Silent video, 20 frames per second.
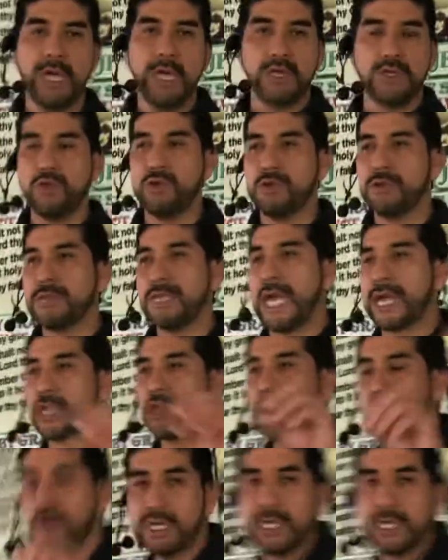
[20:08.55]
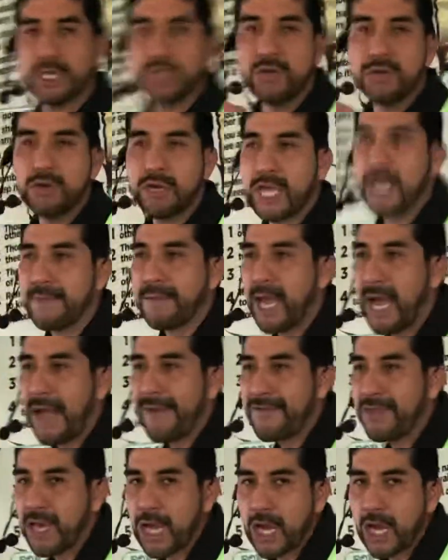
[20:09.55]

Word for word: you don't acknowledge and you don't give god the